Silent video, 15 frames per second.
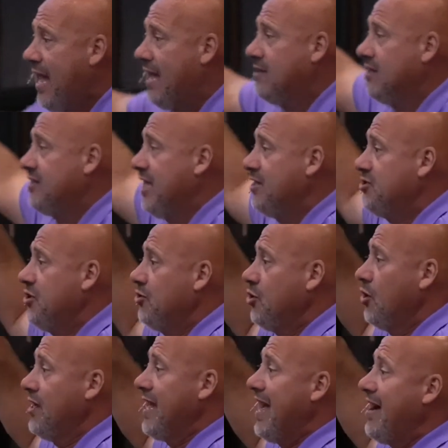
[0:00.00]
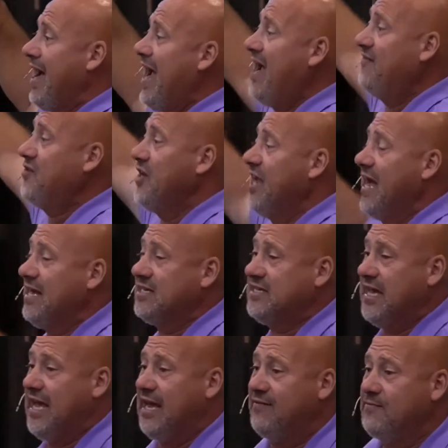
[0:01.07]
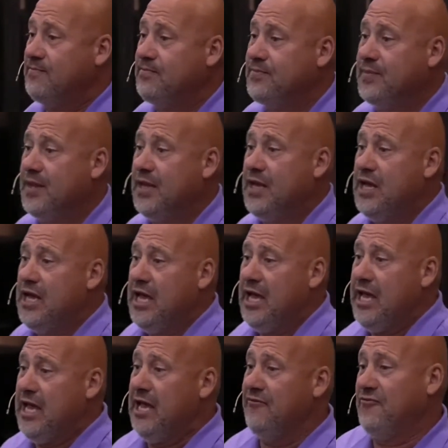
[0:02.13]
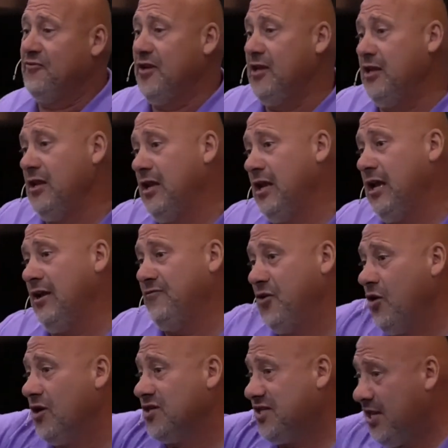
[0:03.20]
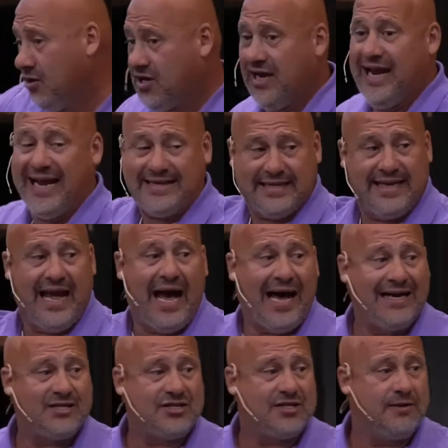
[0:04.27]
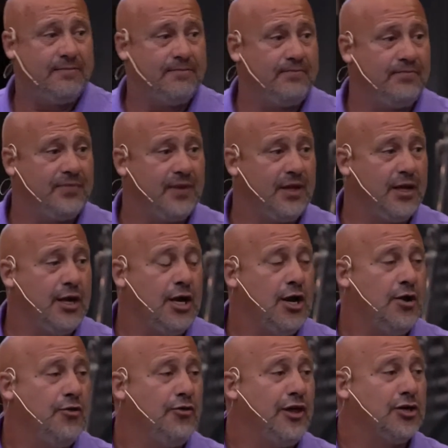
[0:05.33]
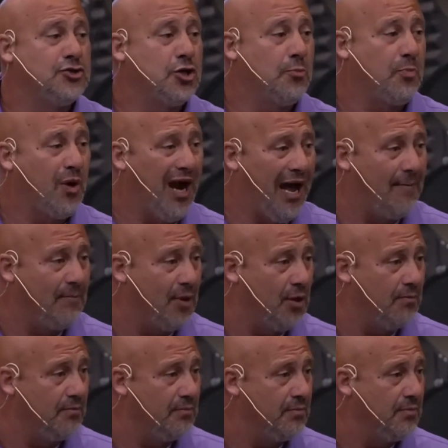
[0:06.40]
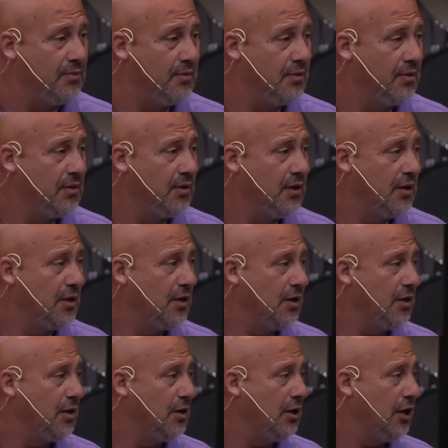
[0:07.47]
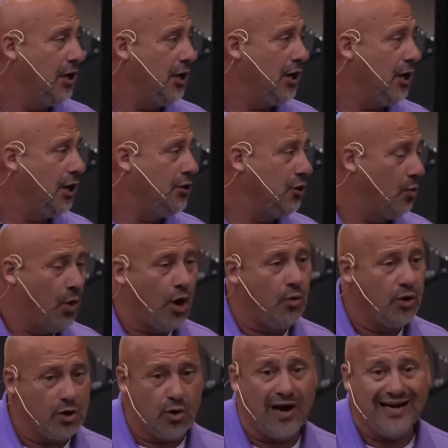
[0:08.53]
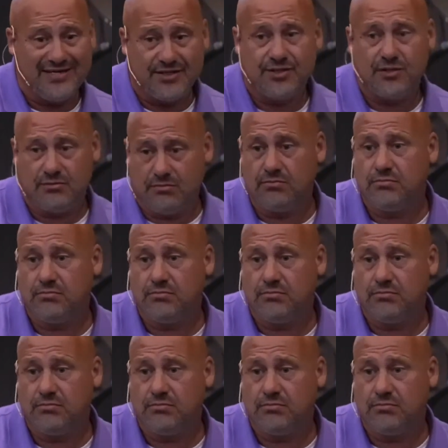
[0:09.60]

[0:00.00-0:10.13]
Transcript: and the things you're doing now after you got saved, if you can still connect the dots, there's a problem in your walk with Christ.